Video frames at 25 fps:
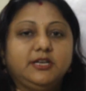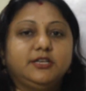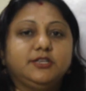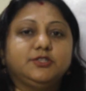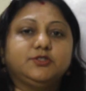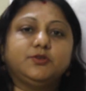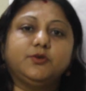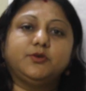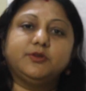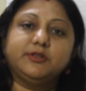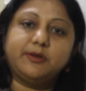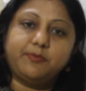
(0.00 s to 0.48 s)

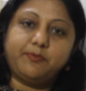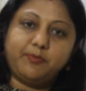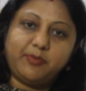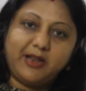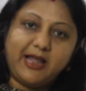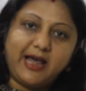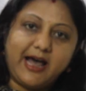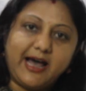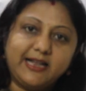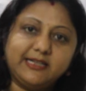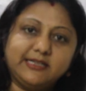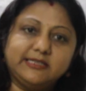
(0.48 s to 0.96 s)
So the
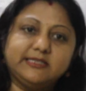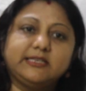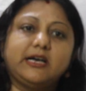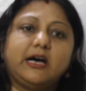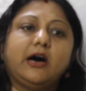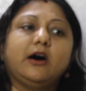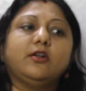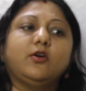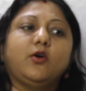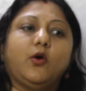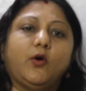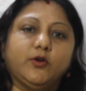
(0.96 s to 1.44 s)
plants
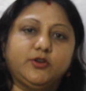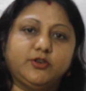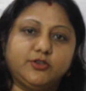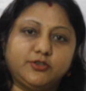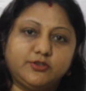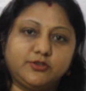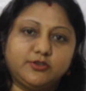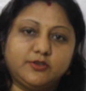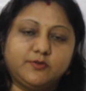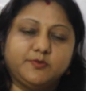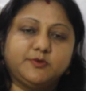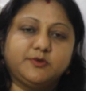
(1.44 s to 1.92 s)
are
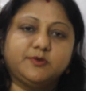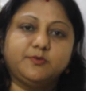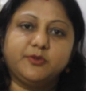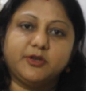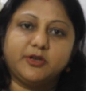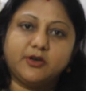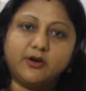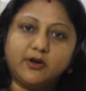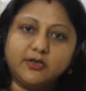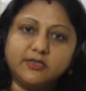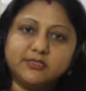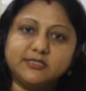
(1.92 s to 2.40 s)
autotrophs
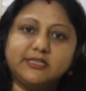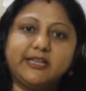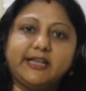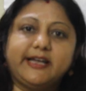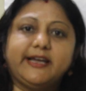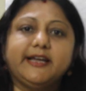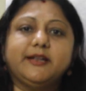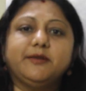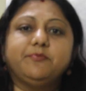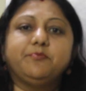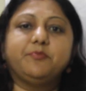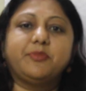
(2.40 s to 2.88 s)
because they
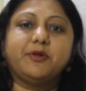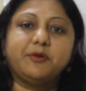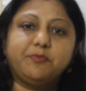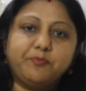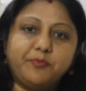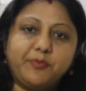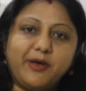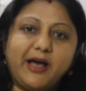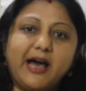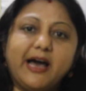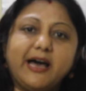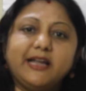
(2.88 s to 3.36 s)
can
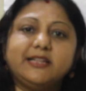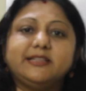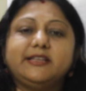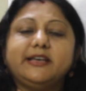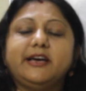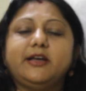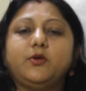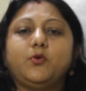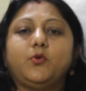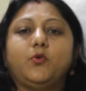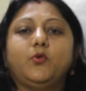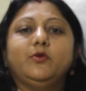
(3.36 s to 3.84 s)
prepare
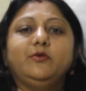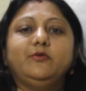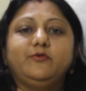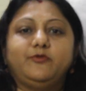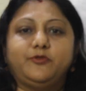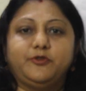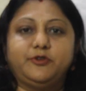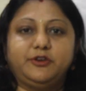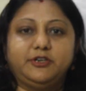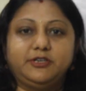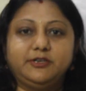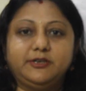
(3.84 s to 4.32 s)
their own
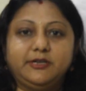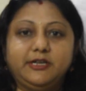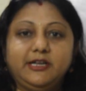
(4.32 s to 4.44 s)
food,